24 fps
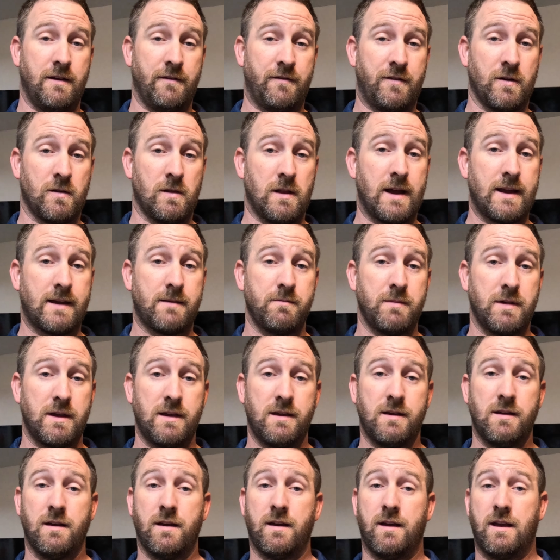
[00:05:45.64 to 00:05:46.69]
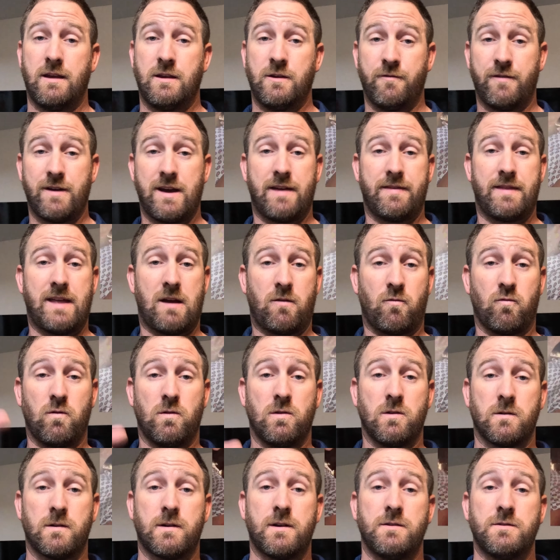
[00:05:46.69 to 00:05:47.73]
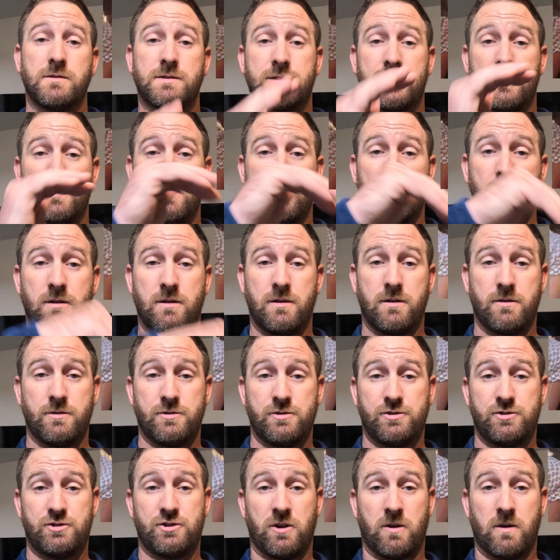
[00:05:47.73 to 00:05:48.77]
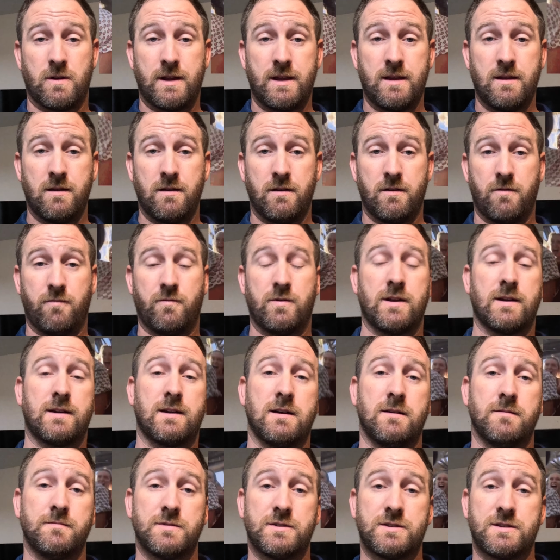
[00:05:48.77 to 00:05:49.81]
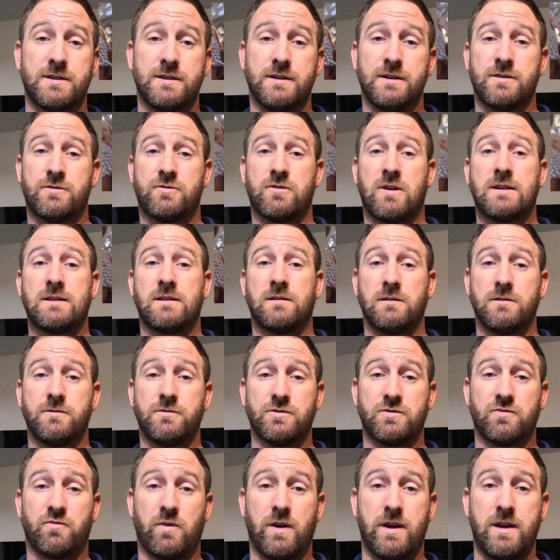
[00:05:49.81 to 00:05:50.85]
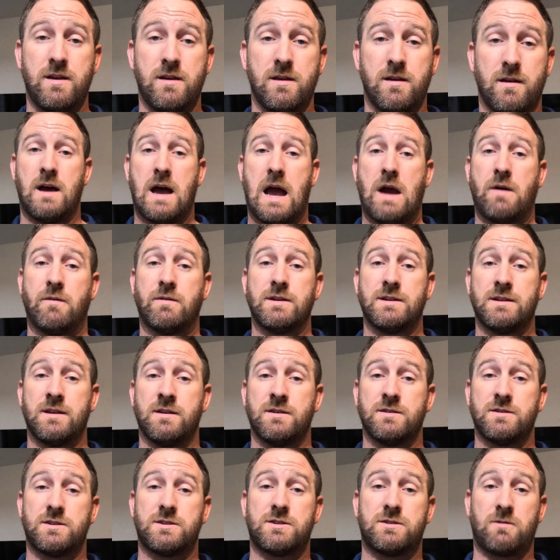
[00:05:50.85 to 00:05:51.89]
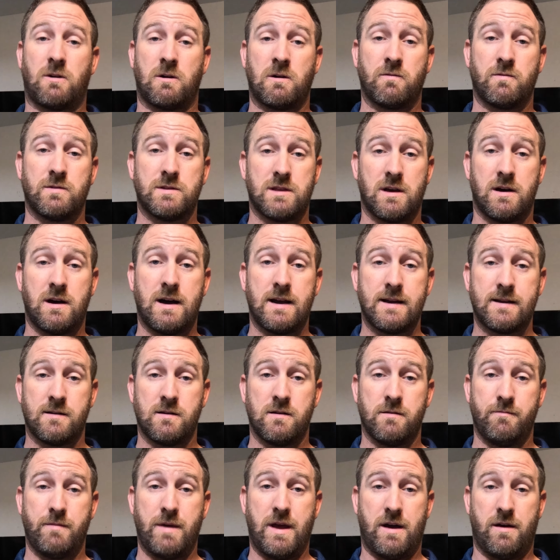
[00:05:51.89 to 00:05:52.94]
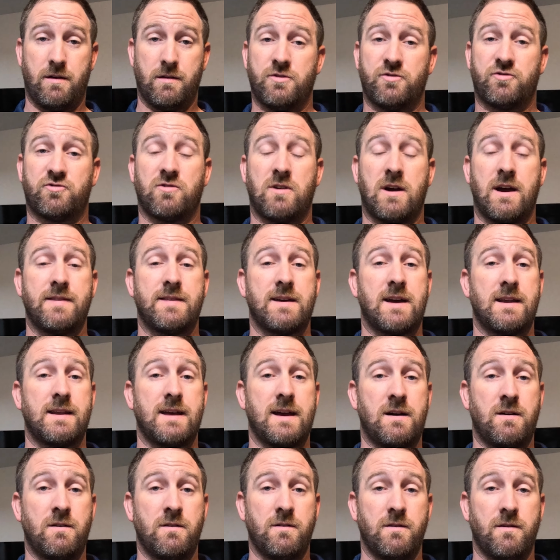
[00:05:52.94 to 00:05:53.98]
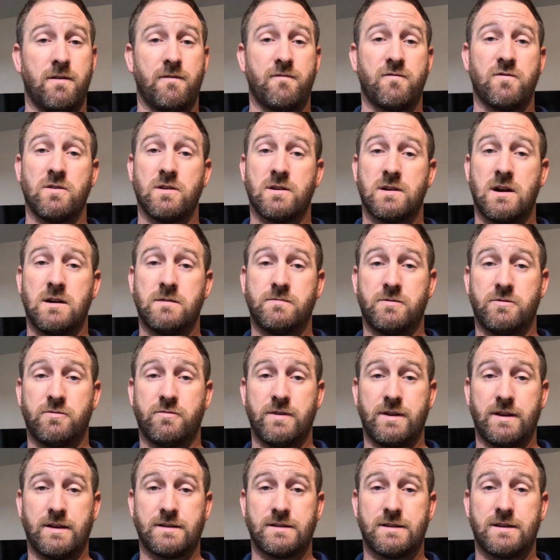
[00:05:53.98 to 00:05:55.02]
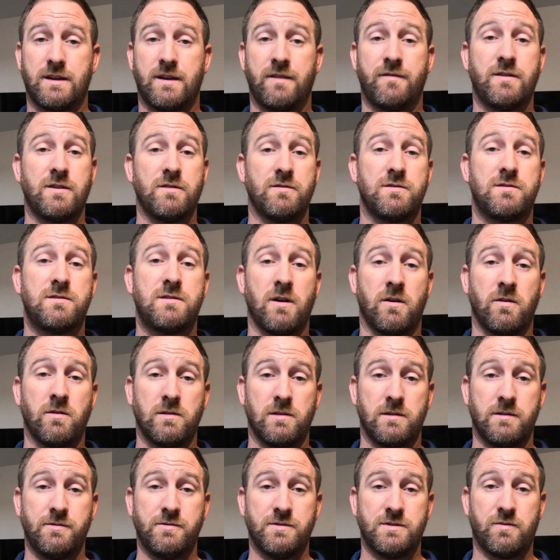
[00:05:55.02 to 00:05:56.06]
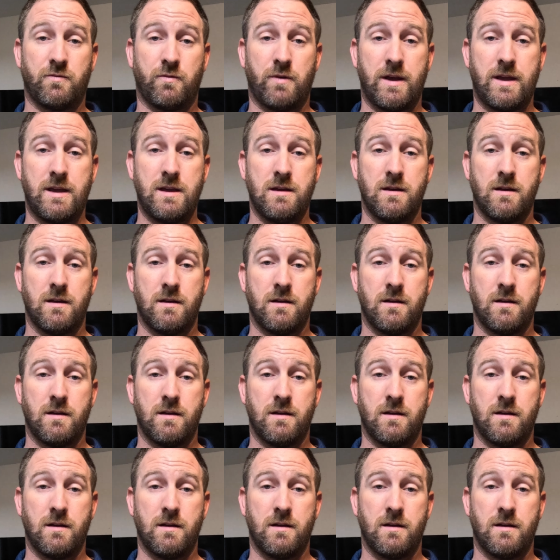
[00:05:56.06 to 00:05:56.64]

If you're like me and you've had that roller coaster journey when it comes to trying to lose weight, I would start with the higher amount. Try that out for a couple weeks. If you don't lose weight,